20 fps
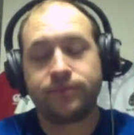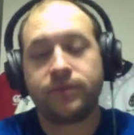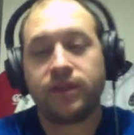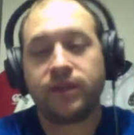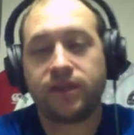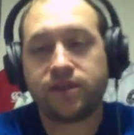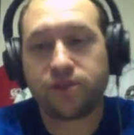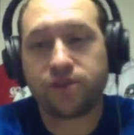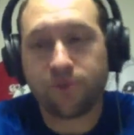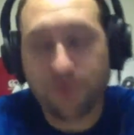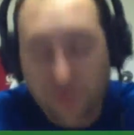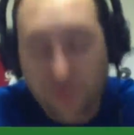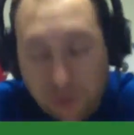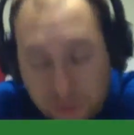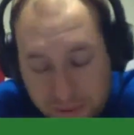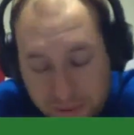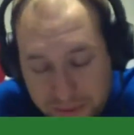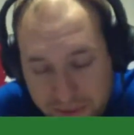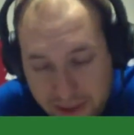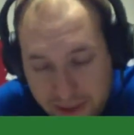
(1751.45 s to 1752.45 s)
the Super
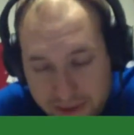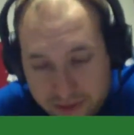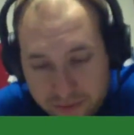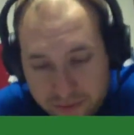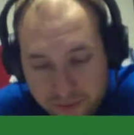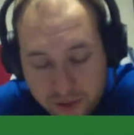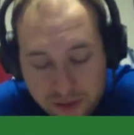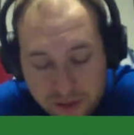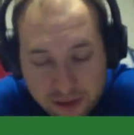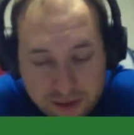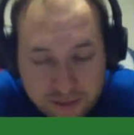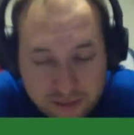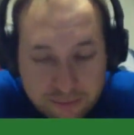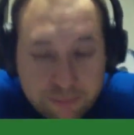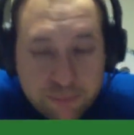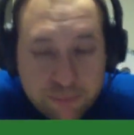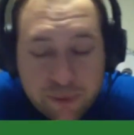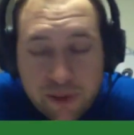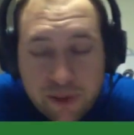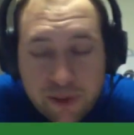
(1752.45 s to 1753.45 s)
Rugby match and whatnot.
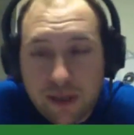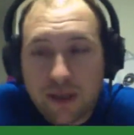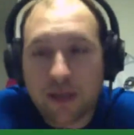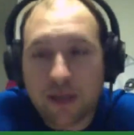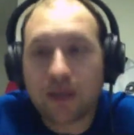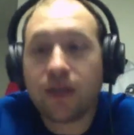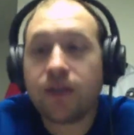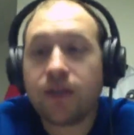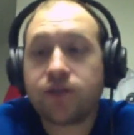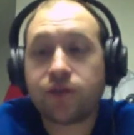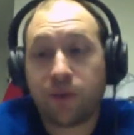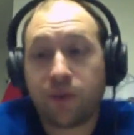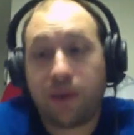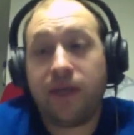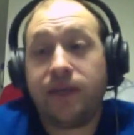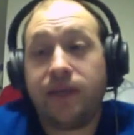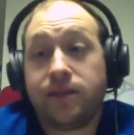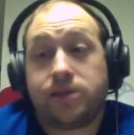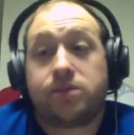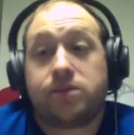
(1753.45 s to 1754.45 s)
But so
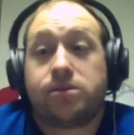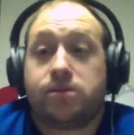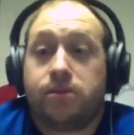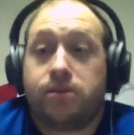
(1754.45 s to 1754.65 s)
he's